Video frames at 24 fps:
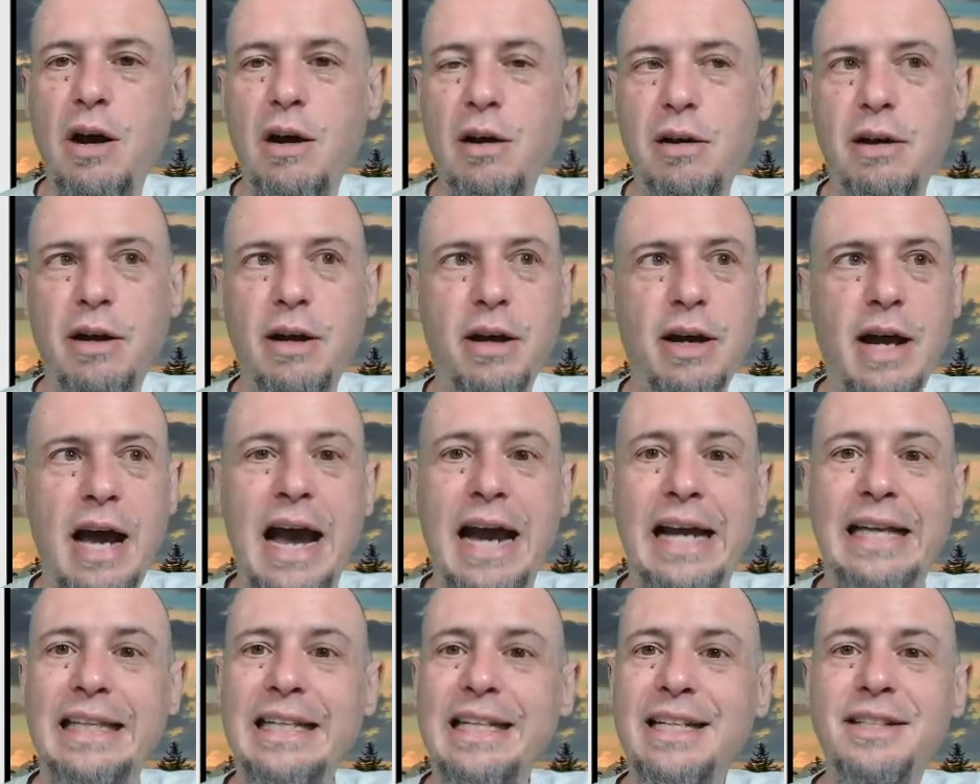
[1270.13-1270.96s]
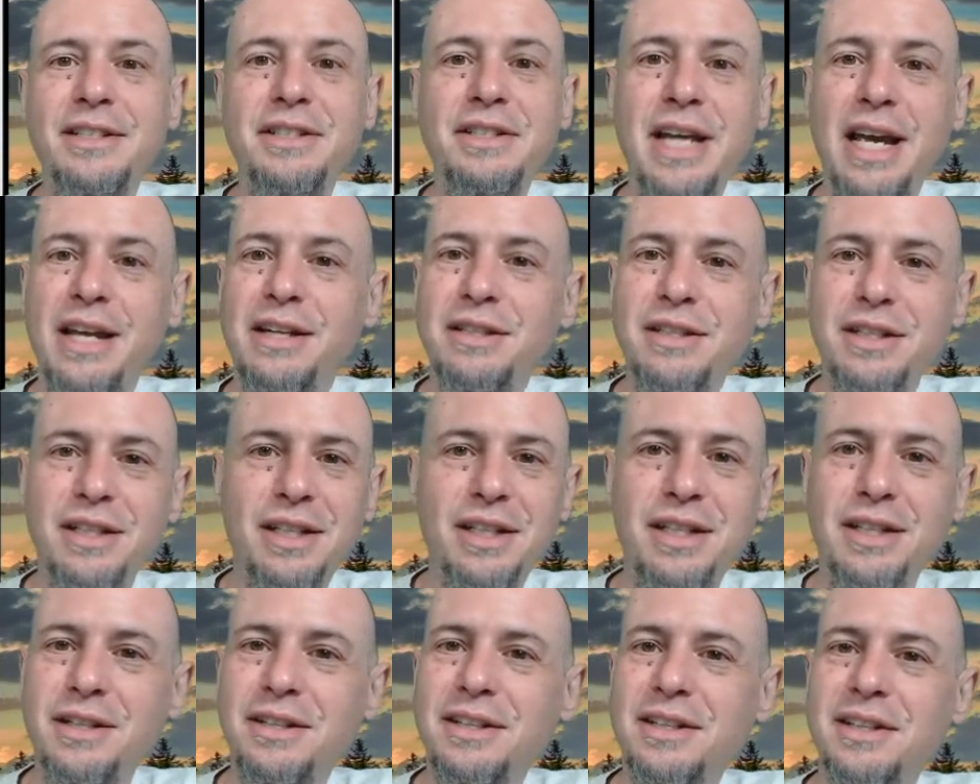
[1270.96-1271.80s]
uh, highly
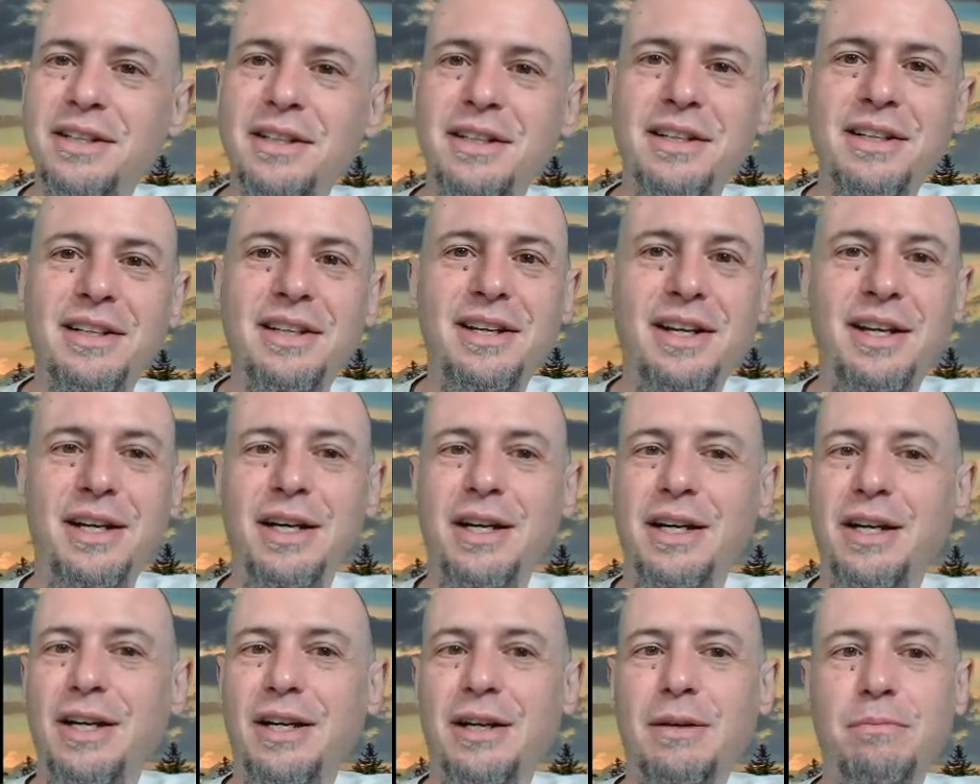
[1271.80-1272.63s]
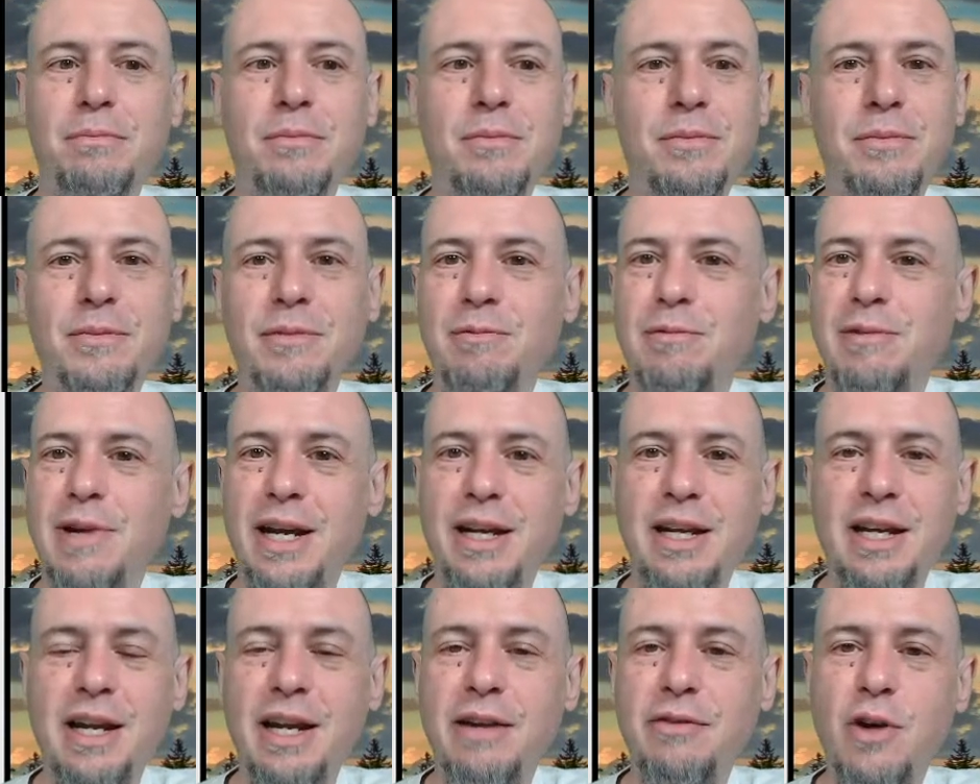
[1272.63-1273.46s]
indented, um, right,
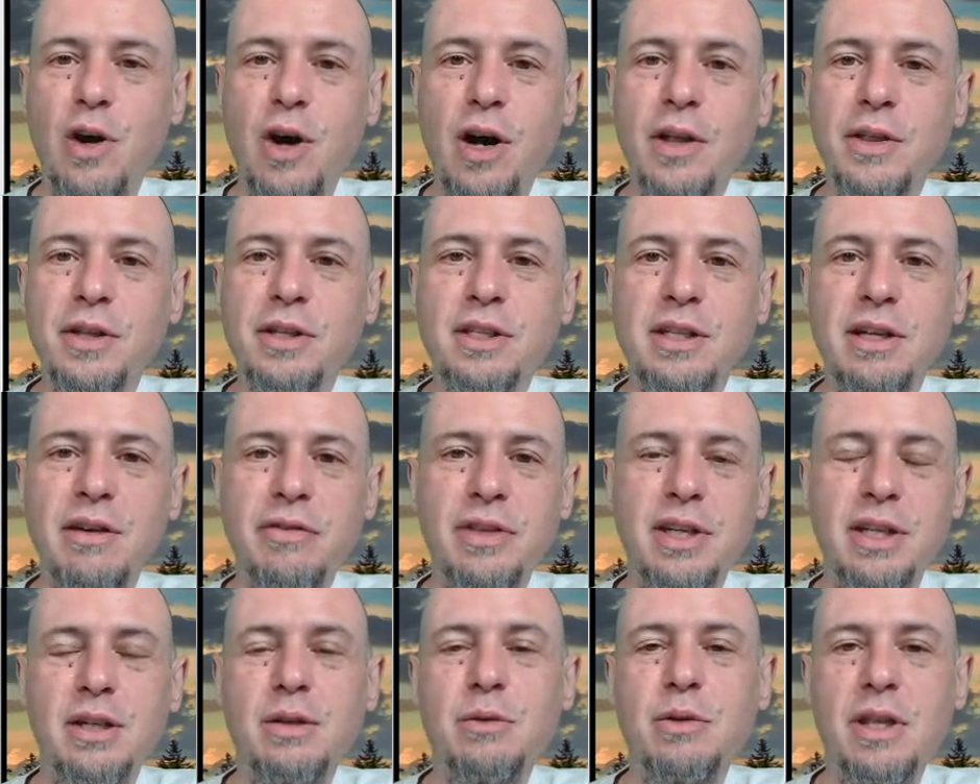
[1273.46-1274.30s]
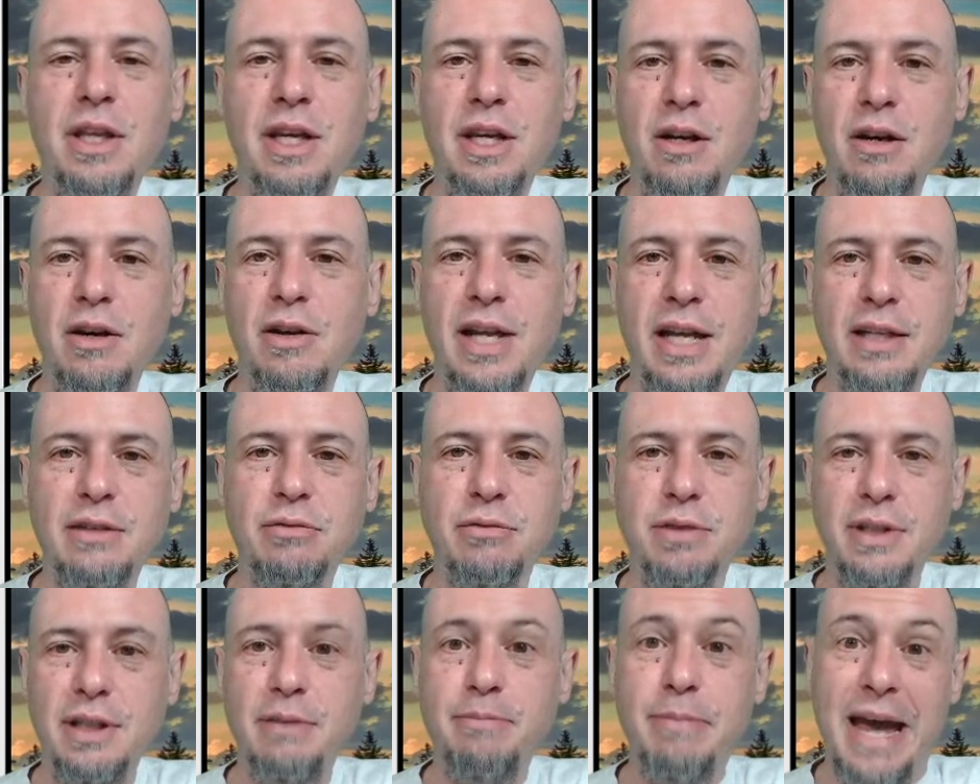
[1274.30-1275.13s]
kind of all the stuff that you would think, oh, that's
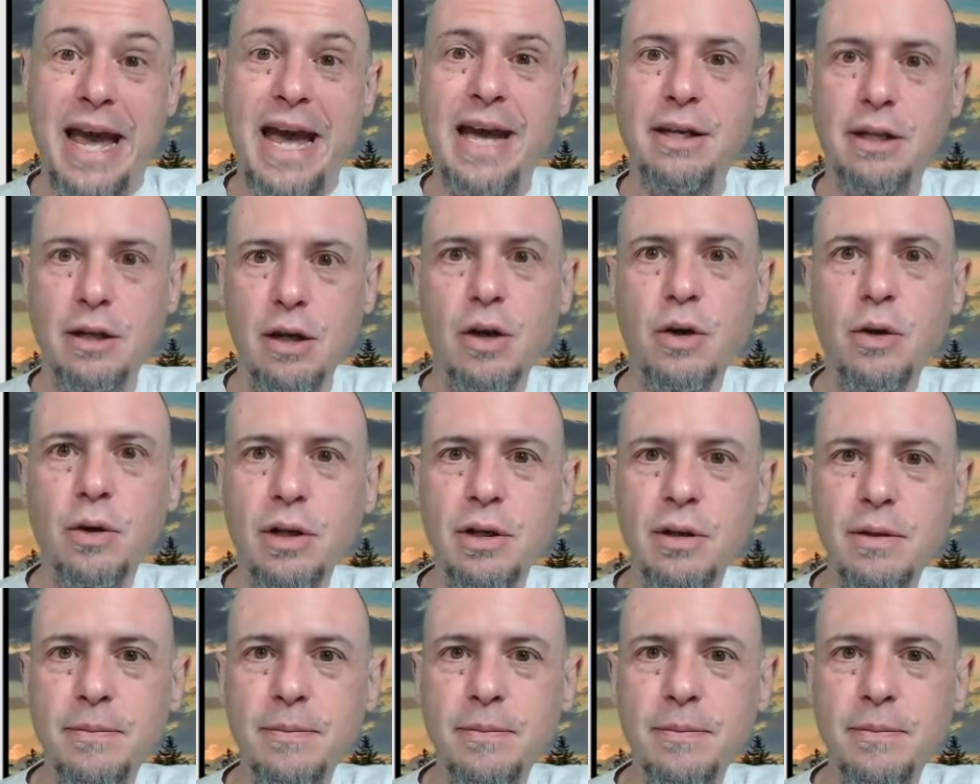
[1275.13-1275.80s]
really bad code.